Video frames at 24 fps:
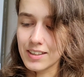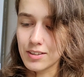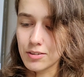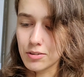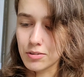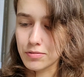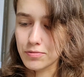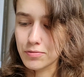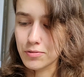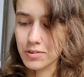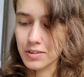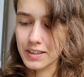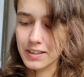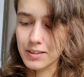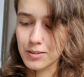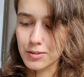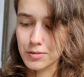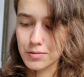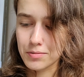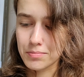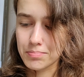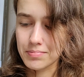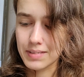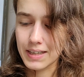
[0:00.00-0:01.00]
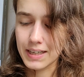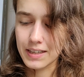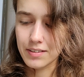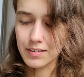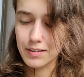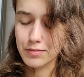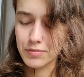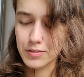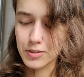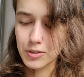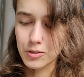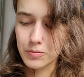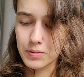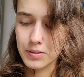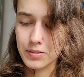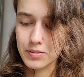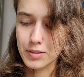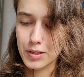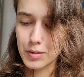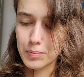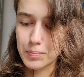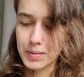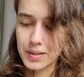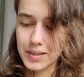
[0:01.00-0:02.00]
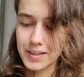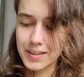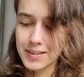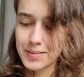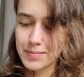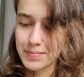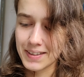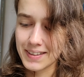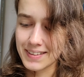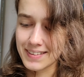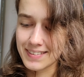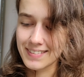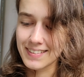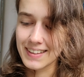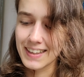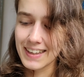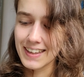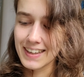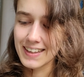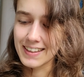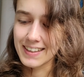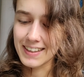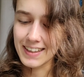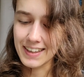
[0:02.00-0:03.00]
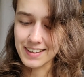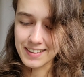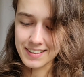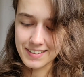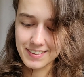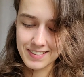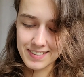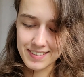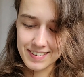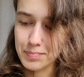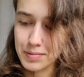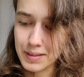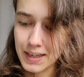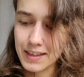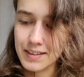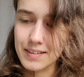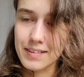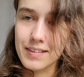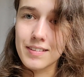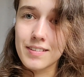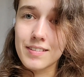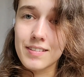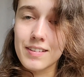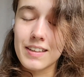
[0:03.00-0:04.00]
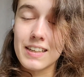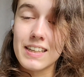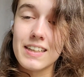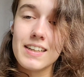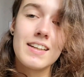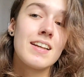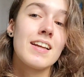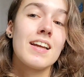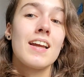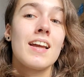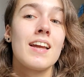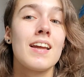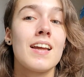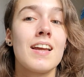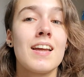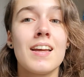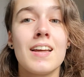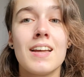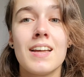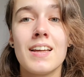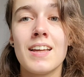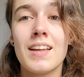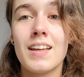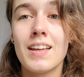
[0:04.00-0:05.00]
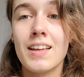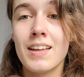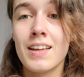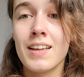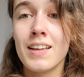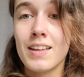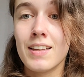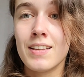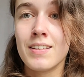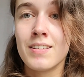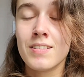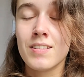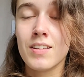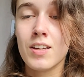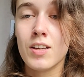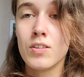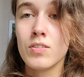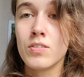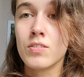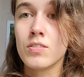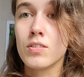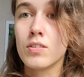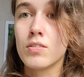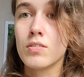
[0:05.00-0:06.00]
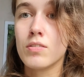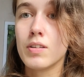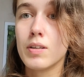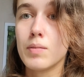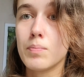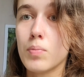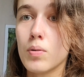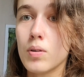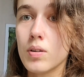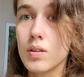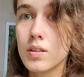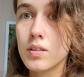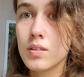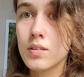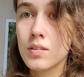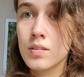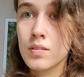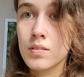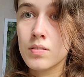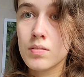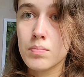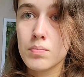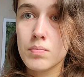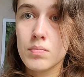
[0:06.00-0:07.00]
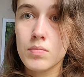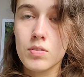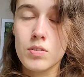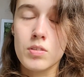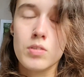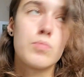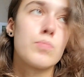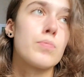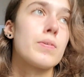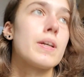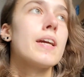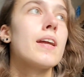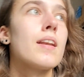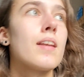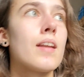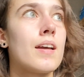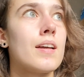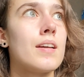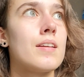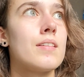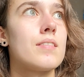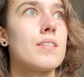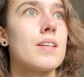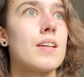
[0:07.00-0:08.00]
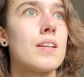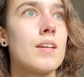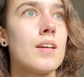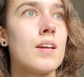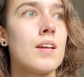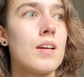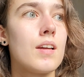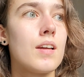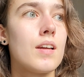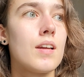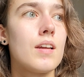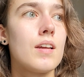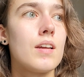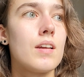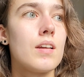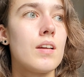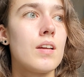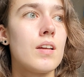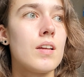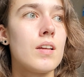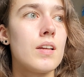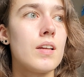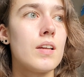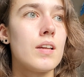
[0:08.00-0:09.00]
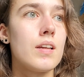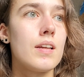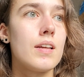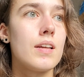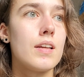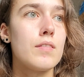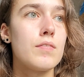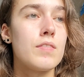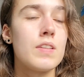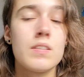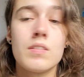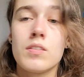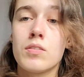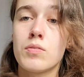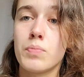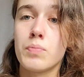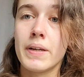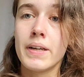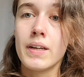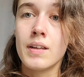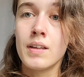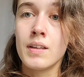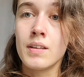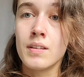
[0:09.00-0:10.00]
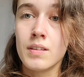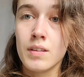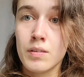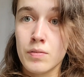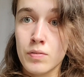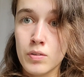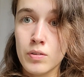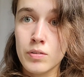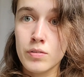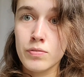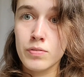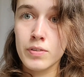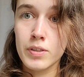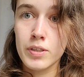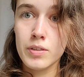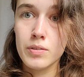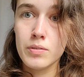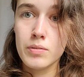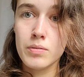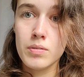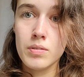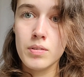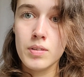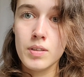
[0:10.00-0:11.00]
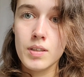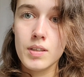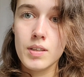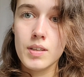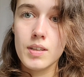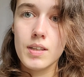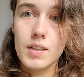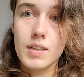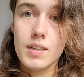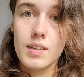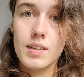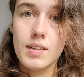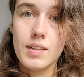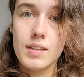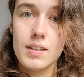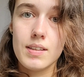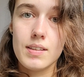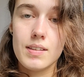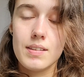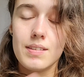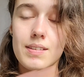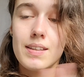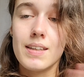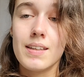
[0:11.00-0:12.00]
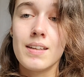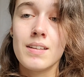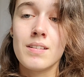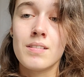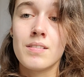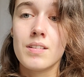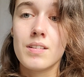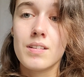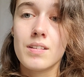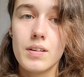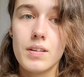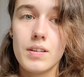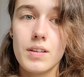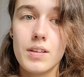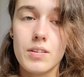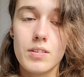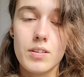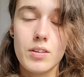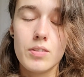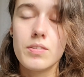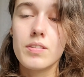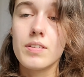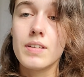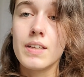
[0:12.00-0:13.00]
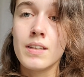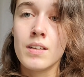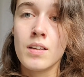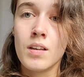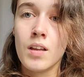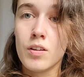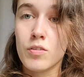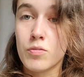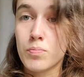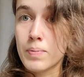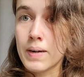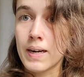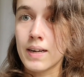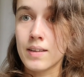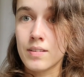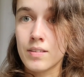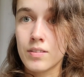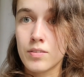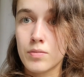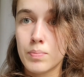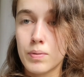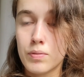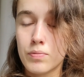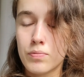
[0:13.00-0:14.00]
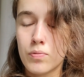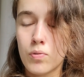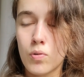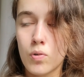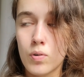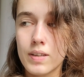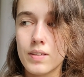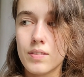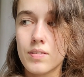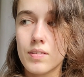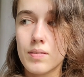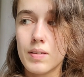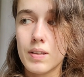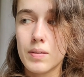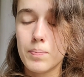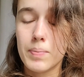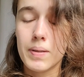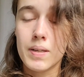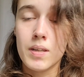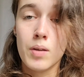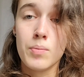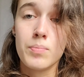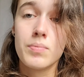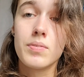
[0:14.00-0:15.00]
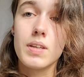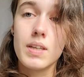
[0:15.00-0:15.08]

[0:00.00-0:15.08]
or fourthly, or I don't even know which number, but next, practicing is also important. So realize that if this is really difficult for you, then you're going to need a lot of practice before it becomes